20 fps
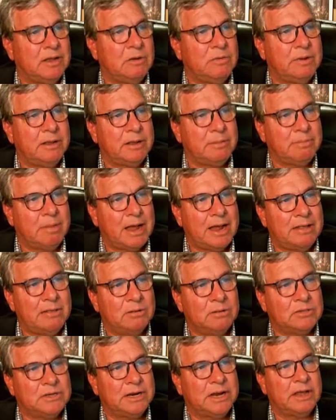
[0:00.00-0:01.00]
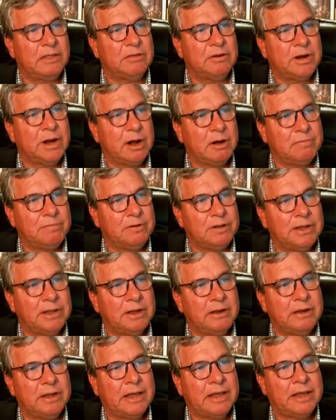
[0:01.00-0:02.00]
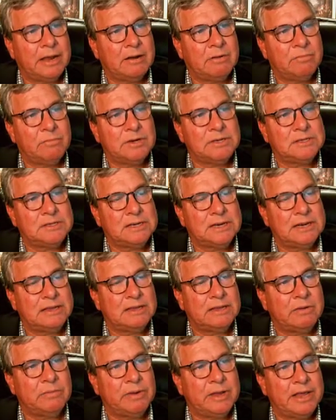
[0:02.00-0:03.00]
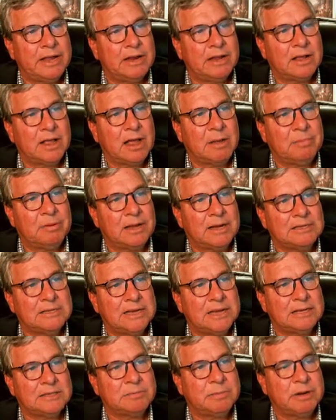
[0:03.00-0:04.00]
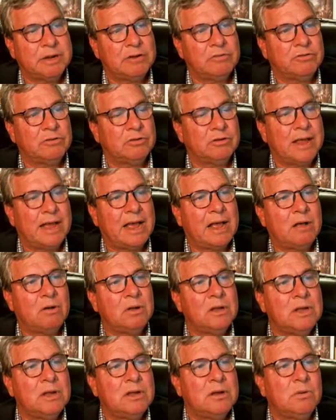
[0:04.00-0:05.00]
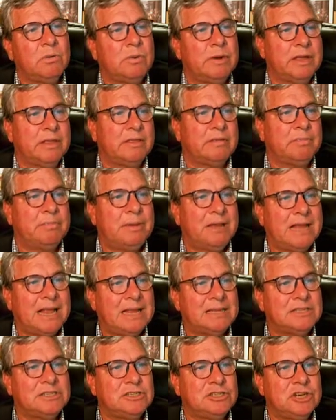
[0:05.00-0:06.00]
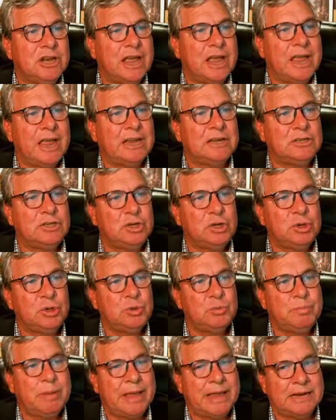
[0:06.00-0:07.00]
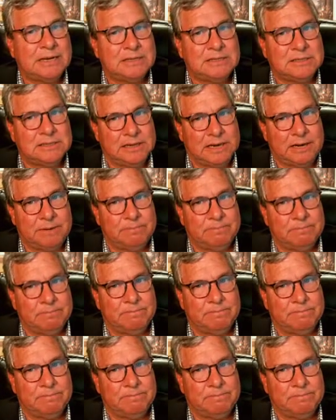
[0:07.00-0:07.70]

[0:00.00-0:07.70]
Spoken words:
We combine those together carefully, and we see that we get a complex exponential now with plus j2 beta z.